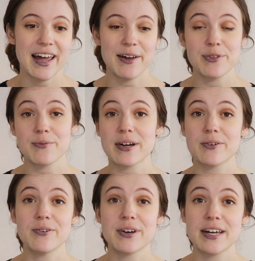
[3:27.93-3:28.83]
if the
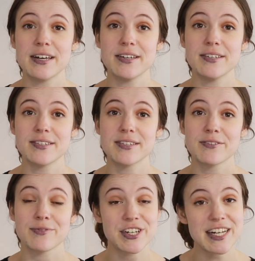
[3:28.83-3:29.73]
record is
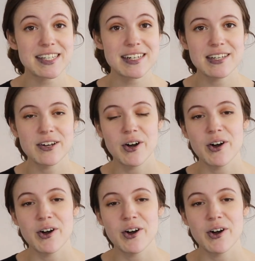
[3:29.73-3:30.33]
rejected,